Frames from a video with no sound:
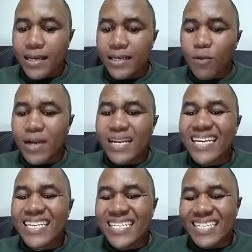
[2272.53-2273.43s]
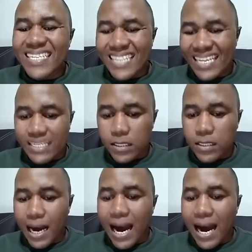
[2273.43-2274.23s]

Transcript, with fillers: when incidents are